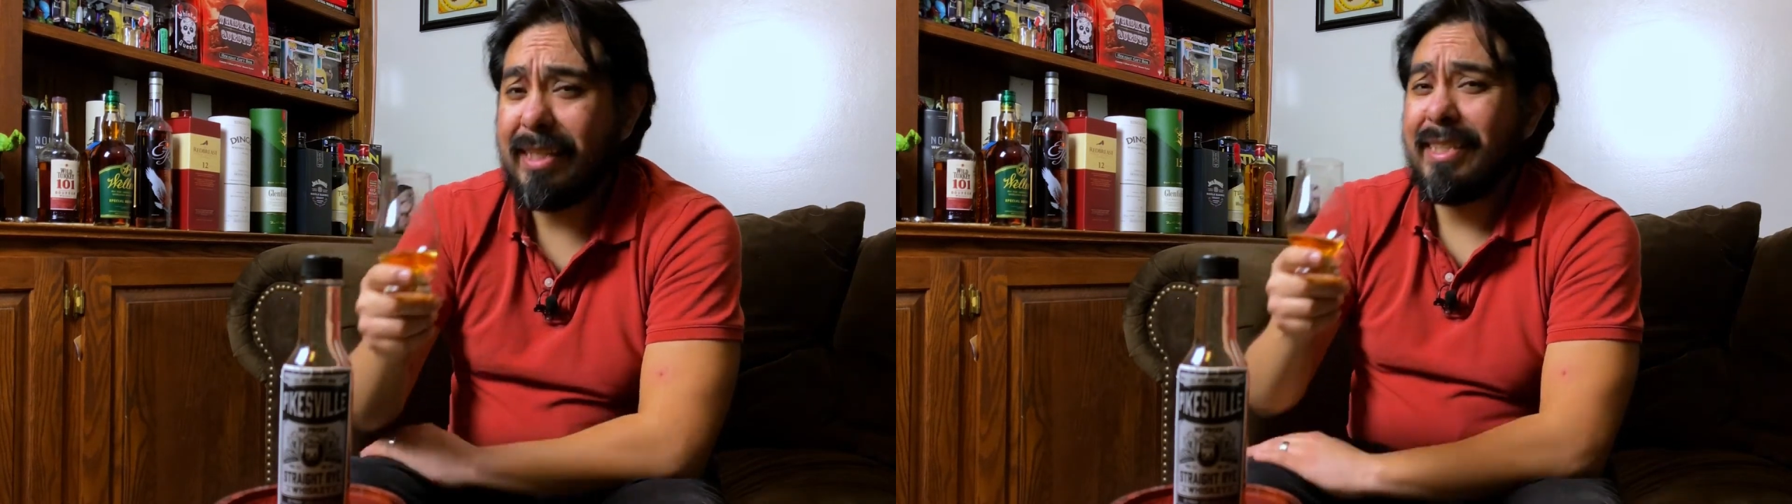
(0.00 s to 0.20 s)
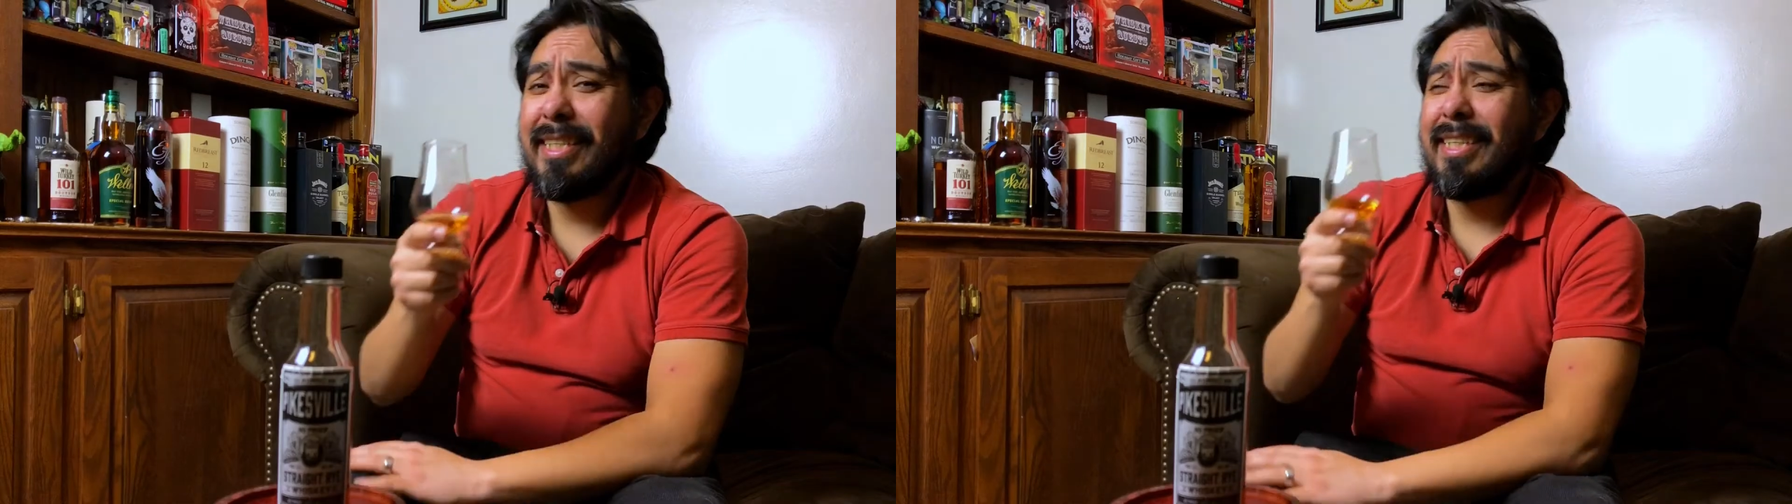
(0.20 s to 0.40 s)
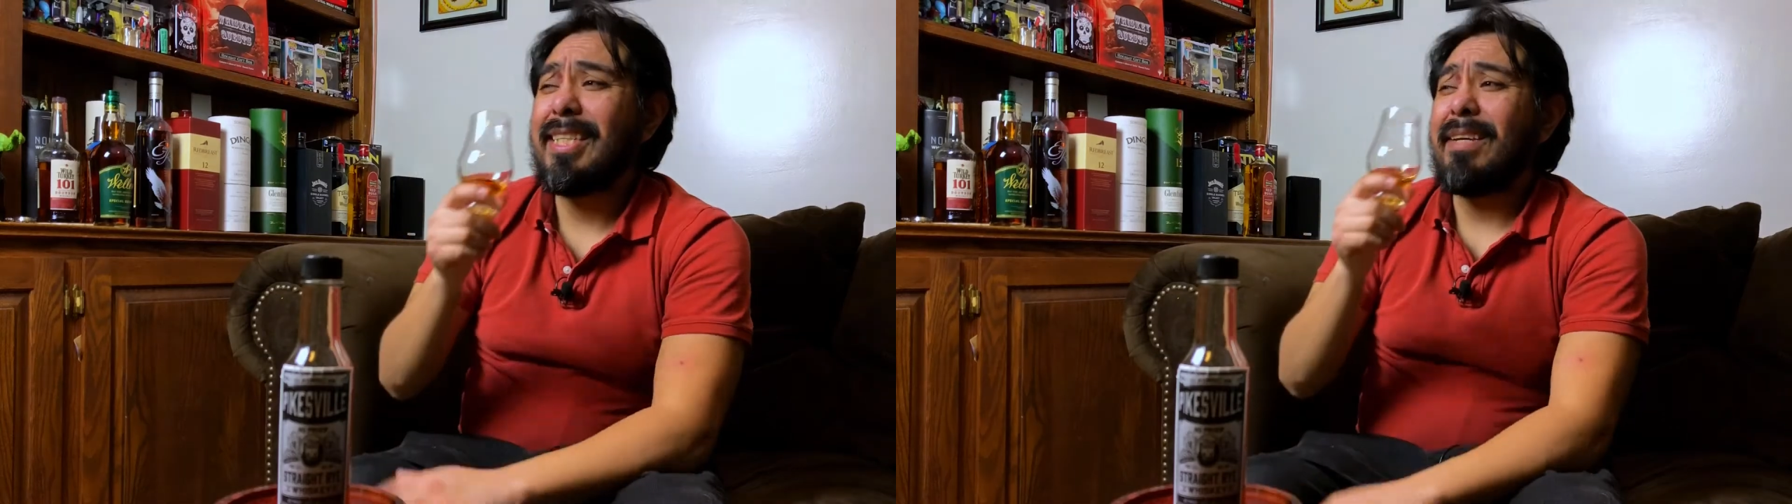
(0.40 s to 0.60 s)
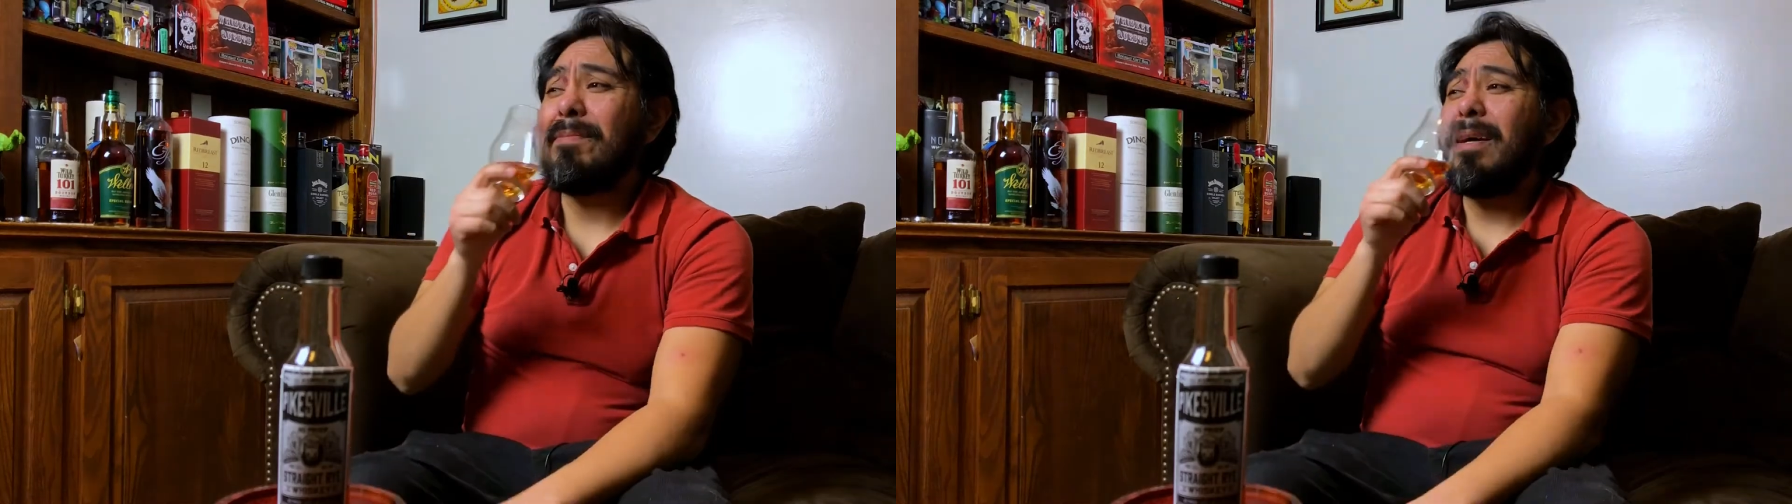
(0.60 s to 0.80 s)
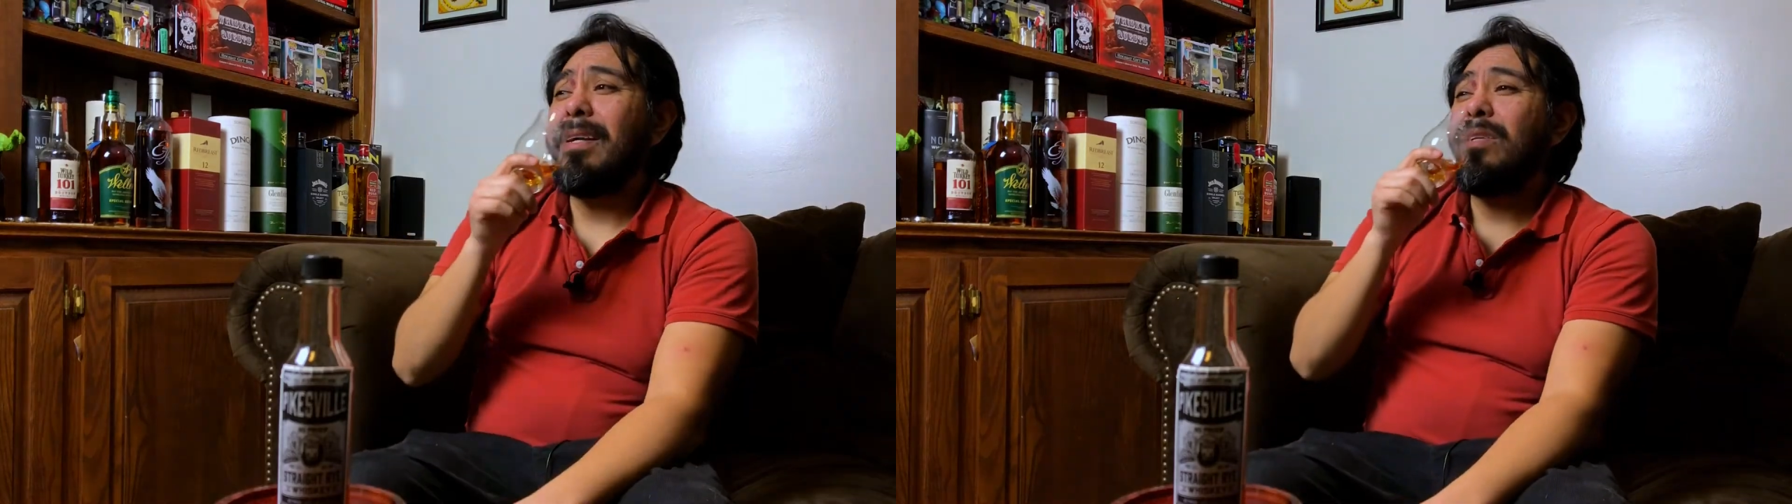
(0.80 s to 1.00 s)
Cheers,
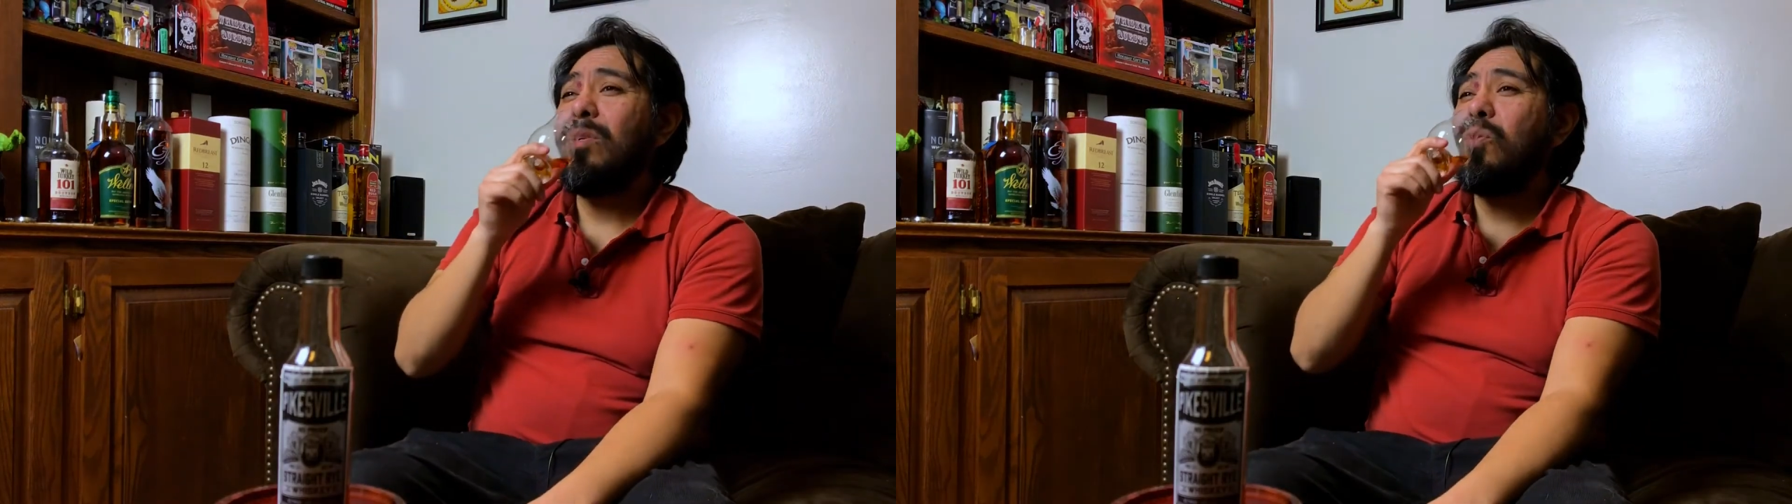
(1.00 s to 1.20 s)
everybody.